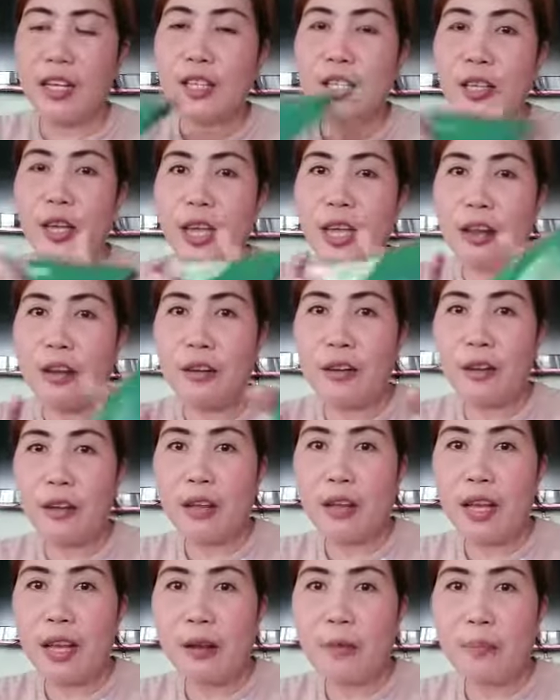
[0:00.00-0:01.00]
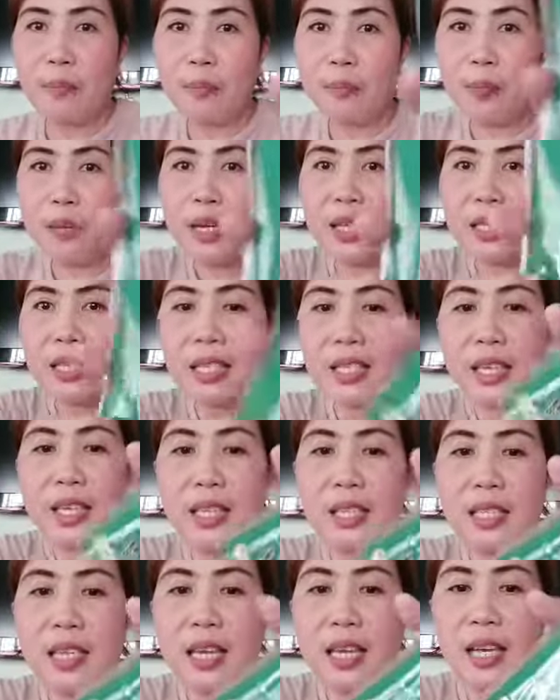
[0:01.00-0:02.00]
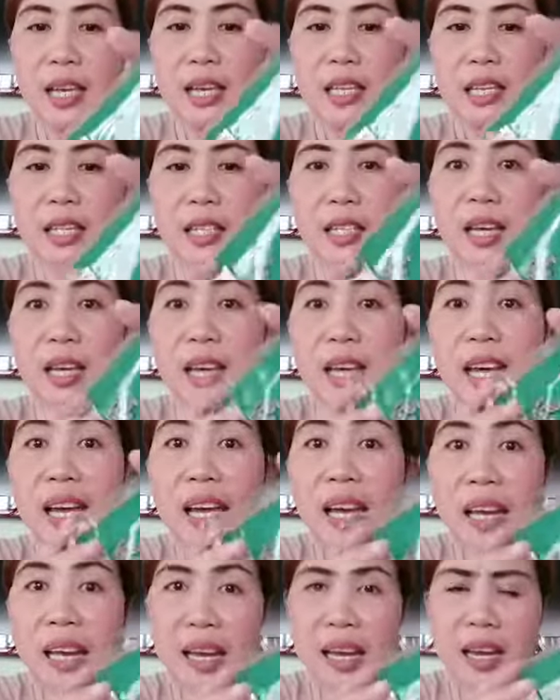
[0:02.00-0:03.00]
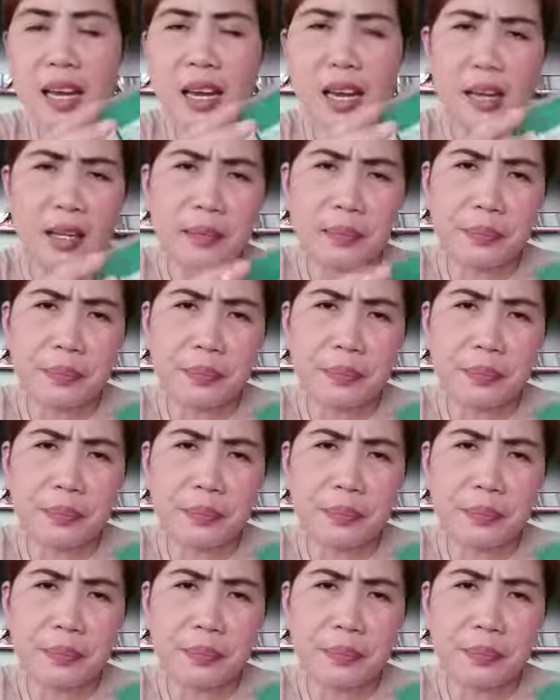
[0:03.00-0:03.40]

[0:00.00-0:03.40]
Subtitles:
So, ayan. Okay, Princess is green.